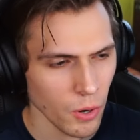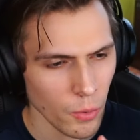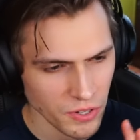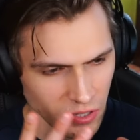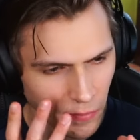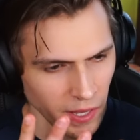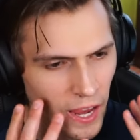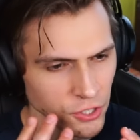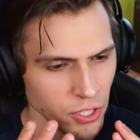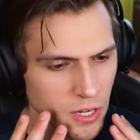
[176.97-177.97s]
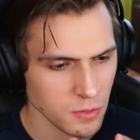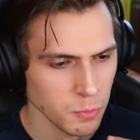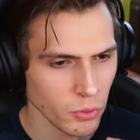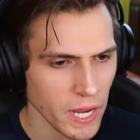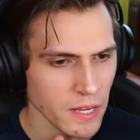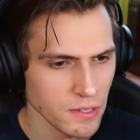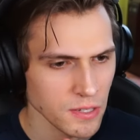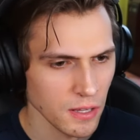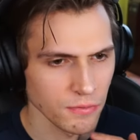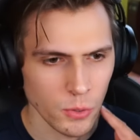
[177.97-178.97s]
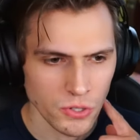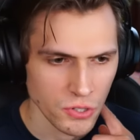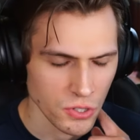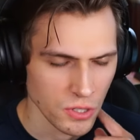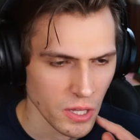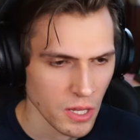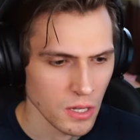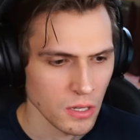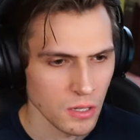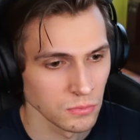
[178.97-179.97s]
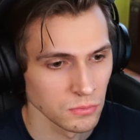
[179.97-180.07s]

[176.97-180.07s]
Or is it something actually in his brain itself? Or is it just the...